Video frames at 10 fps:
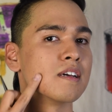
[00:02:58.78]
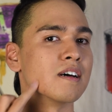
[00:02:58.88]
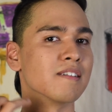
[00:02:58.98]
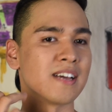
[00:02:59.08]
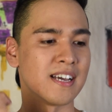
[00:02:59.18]

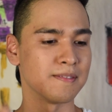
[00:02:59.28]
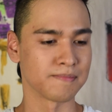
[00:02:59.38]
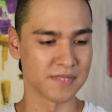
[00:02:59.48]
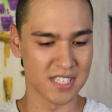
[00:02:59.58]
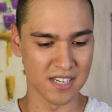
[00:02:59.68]
Okay,
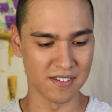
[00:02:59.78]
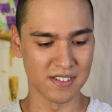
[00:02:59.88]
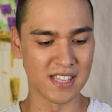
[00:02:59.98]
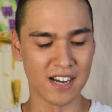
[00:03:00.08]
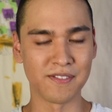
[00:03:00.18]
so
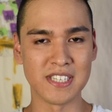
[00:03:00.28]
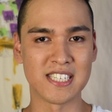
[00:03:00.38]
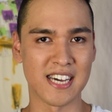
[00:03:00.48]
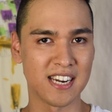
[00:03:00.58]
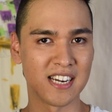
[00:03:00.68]
now we
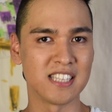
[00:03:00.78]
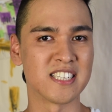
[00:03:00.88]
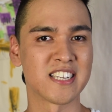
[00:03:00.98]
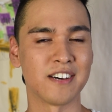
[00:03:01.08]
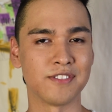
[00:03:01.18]
set it. It
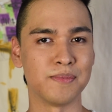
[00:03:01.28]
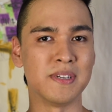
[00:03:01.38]
doesn't have to